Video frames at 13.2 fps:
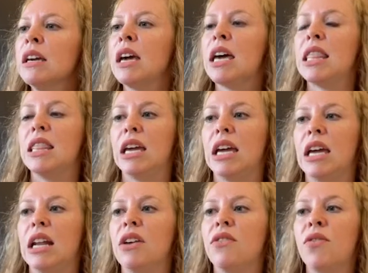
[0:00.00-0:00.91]
And
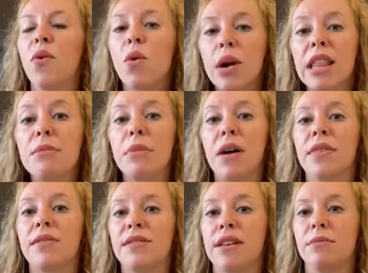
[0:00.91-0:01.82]
then for the month
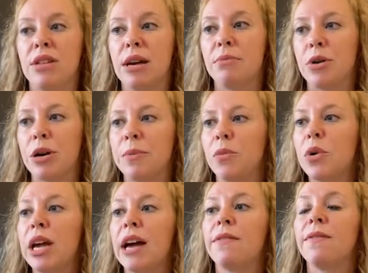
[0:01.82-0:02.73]
of September, we
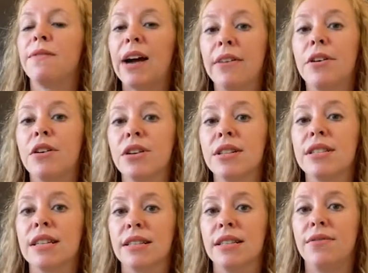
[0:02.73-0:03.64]
had
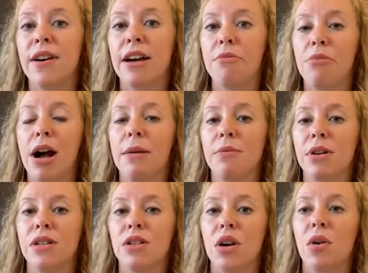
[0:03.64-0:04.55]
565
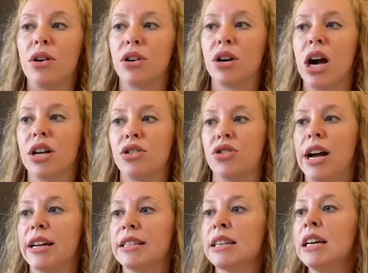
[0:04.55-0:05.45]
properties go under contract.